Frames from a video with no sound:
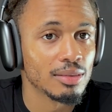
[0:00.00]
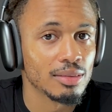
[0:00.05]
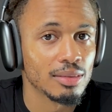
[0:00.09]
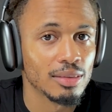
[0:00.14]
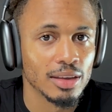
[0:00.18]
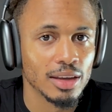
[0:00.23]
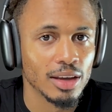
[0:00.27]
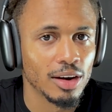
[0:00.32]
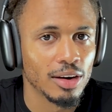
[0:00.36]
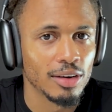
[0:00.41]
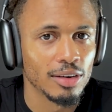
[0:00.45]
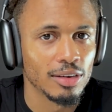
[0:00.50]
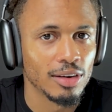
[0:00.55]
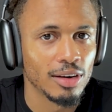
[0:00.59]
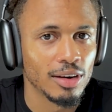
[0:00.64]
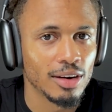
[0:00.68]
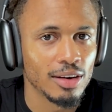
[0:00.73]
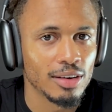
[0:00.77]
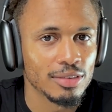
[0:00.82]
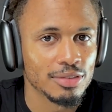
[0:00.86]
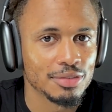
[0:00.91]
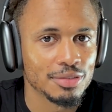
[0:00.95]
They aren't
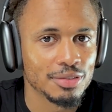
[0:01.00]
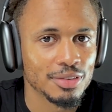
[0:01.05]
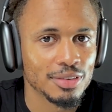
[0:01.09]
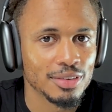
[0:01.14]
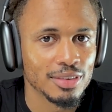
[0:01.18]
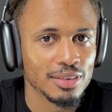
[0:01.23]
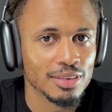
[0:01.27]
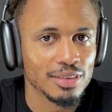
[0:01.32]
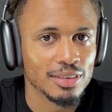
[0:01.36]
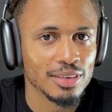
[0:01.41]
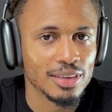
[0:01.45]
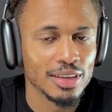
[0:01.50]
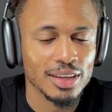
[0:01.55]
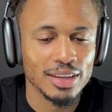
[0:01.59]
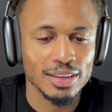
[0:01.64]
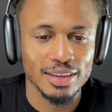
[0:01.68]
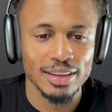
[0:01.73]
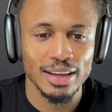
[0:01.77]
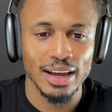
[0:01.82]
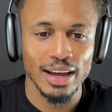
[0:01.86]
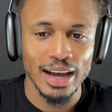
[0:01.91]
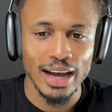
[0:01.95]
off.
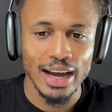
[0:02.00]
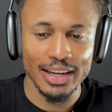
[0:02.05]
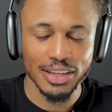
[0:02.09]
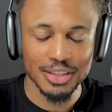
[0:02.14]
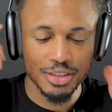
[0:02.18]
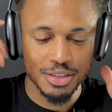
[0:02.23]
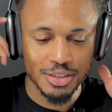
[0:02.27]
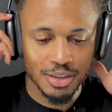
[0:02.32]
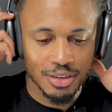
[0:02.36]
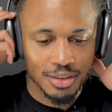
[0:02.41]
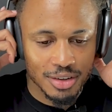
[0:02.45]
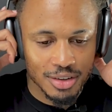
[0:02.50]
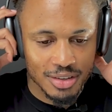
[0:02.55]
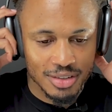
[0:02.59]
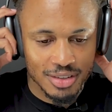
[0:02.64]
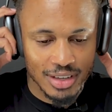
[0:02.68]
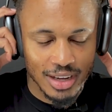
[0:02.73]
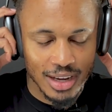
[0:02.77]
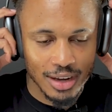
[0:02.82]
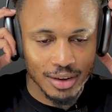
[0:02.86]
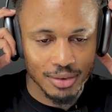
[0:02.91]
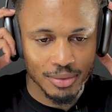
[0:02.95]
I just heard a
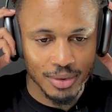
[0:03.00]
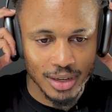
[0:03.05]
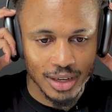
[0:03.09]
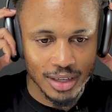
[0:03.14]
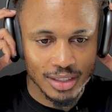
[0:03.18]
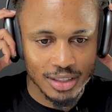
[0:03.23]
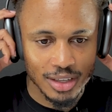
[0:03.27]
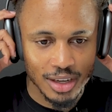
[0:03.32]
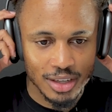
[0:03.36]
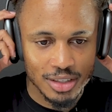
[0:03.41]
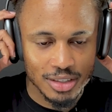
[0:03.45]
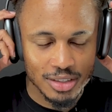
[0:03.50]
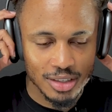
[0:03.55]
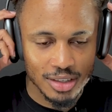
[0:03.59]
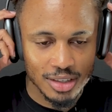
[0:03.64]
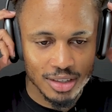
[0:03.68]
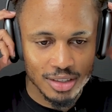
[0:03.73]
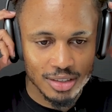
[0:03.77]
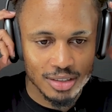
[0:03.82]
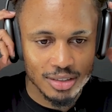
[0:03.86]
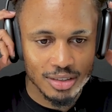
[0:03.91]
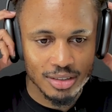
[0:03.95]
sound when I touched
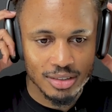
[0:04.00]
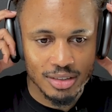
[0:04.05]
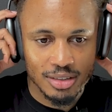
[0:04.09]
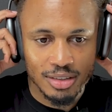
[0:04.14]
this.